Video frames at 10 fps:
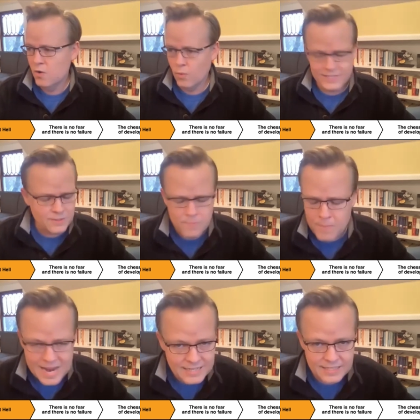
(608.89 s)
was
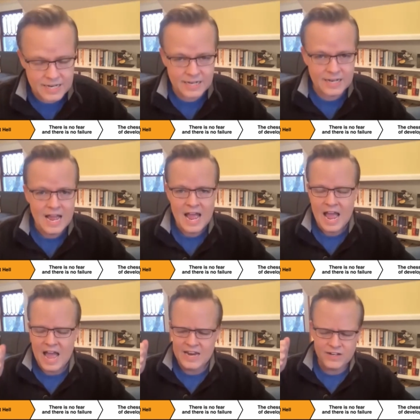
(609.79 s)
amazing
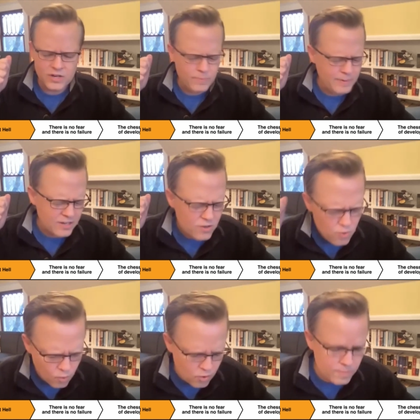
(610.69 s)
and it could be
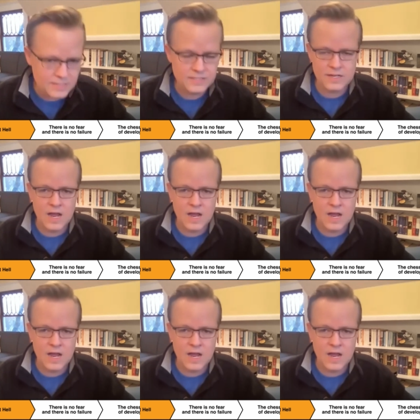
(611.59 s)
enormous